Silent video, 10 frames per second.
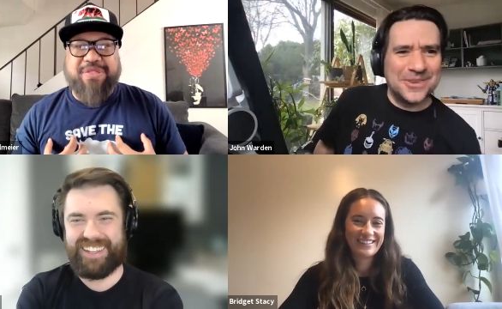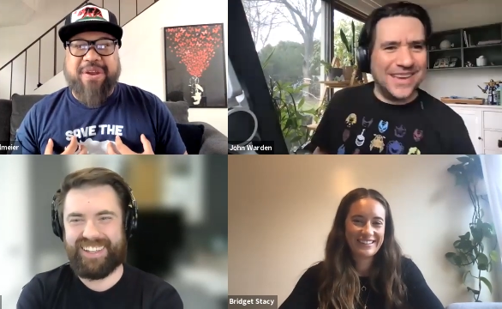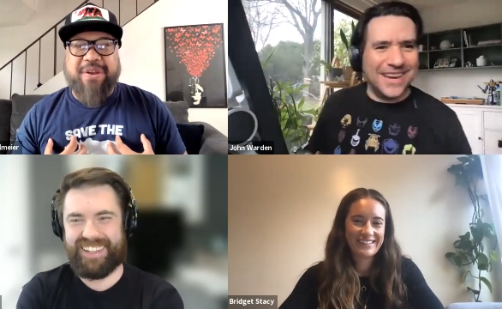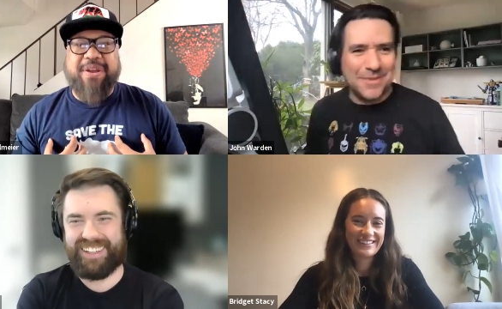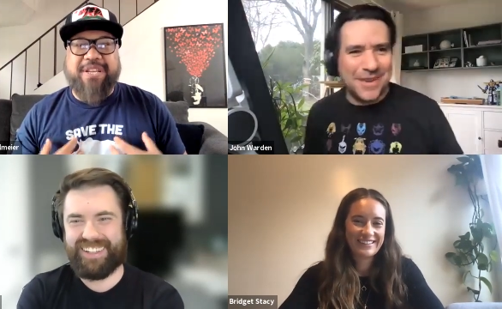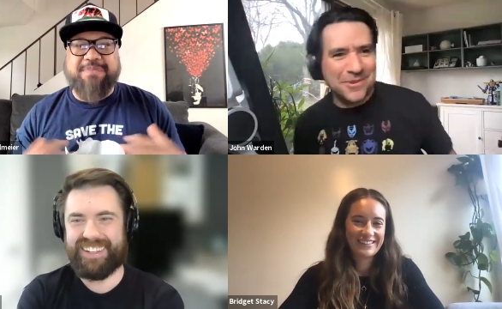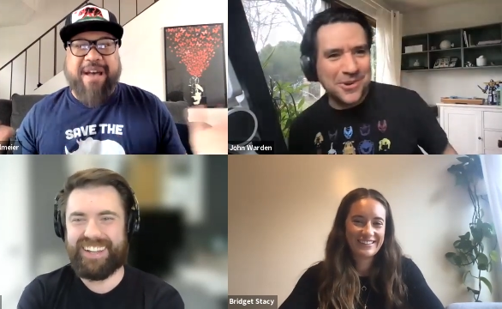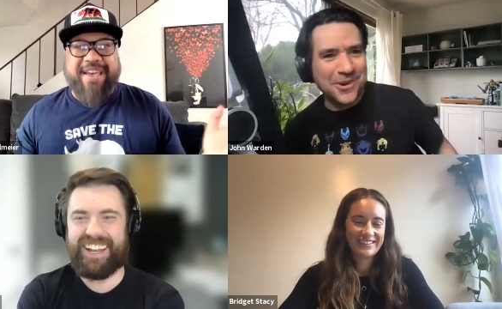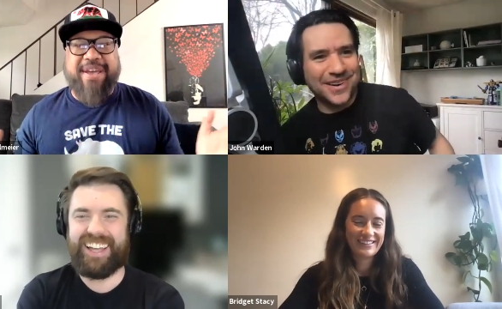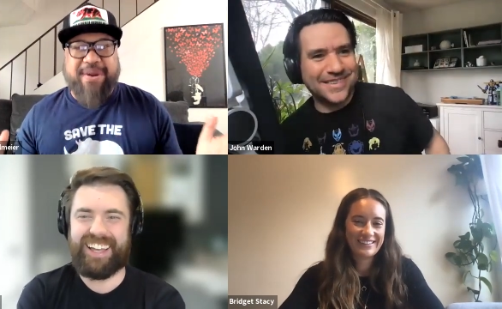Speaker 1: kidding Thunder me? Of
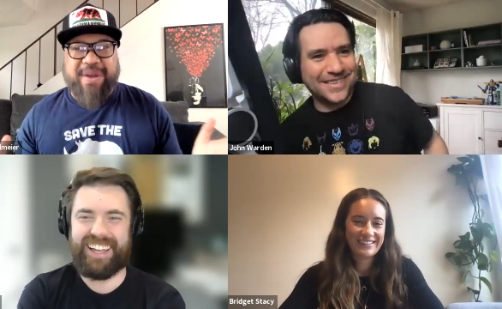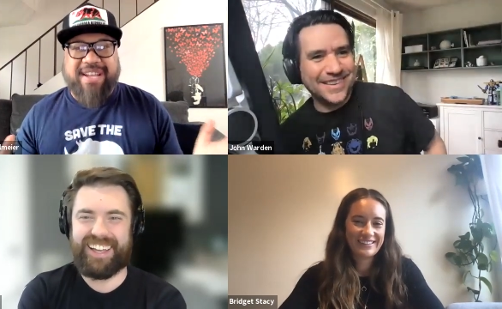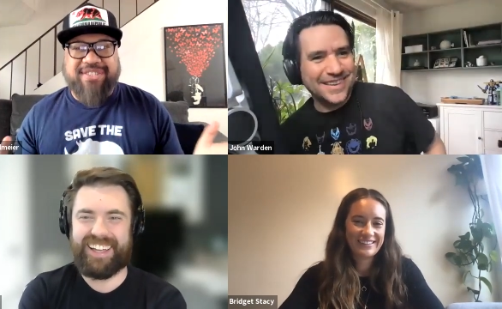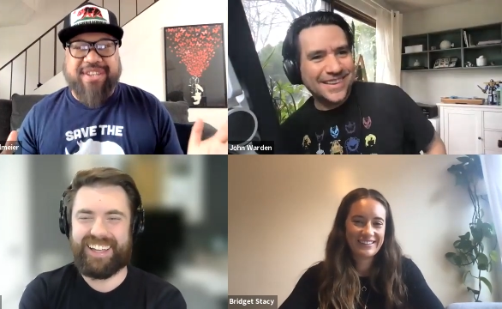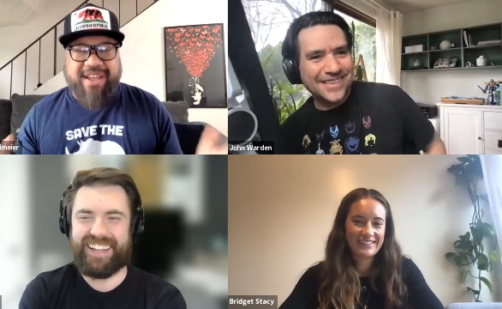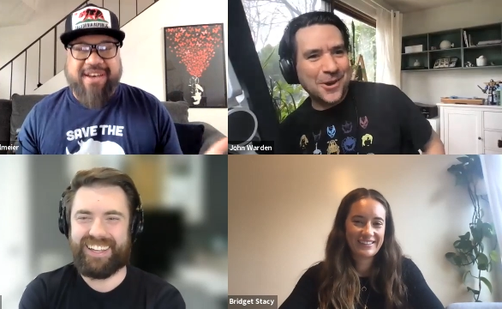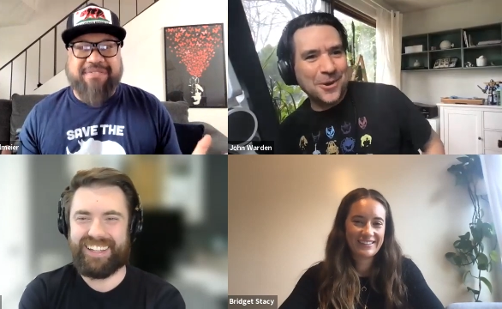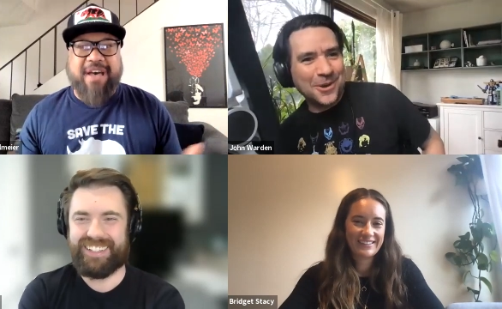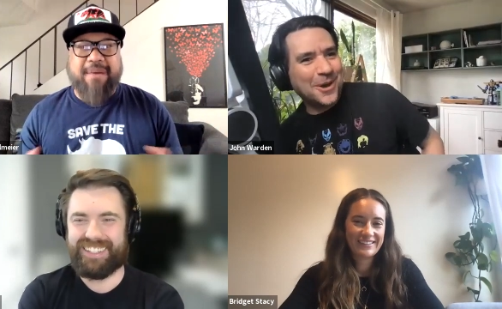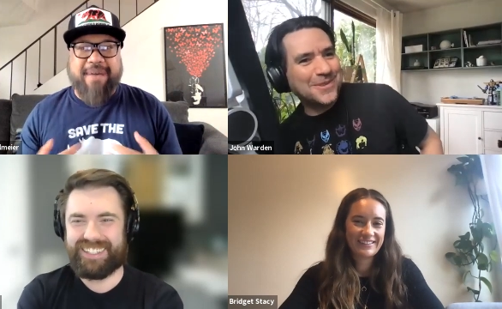course. Iteration. Go
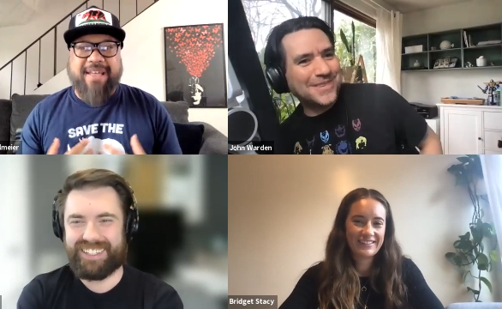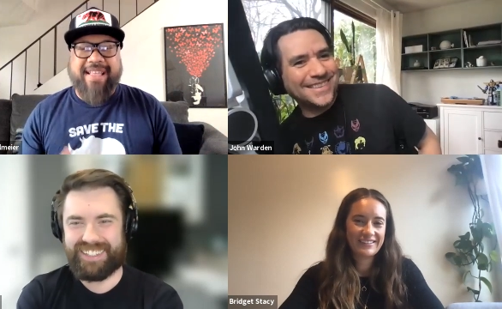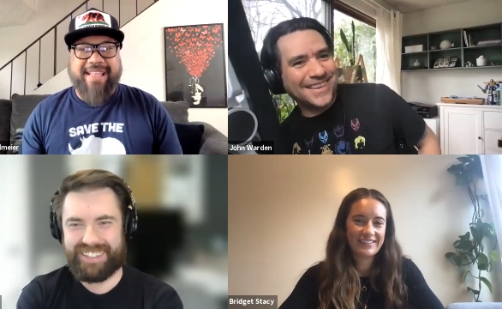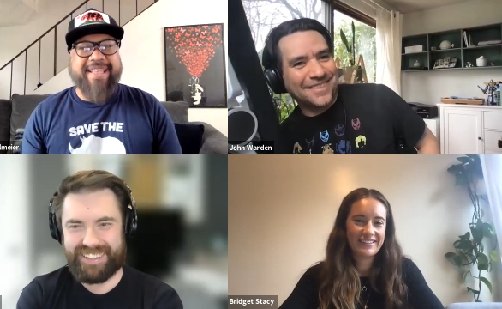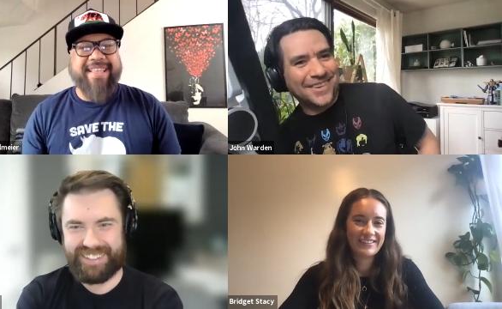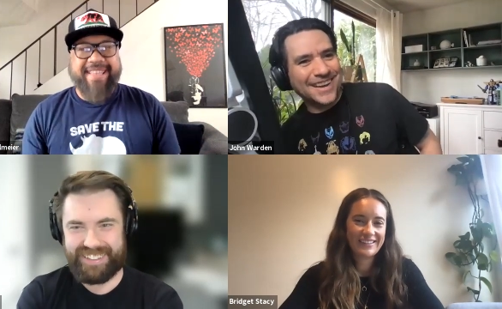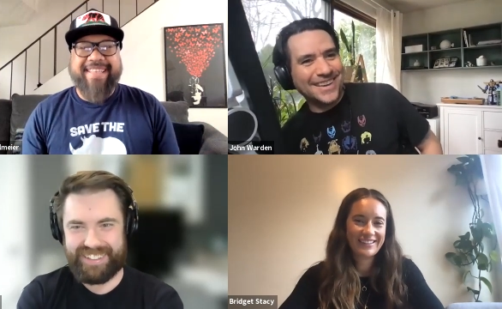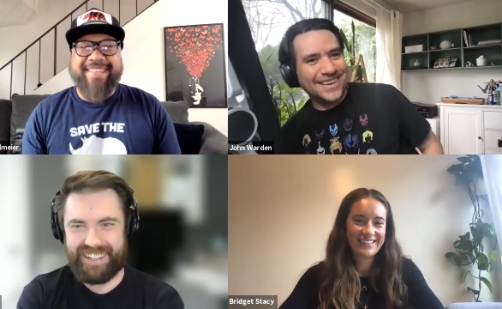of- go T Tommy.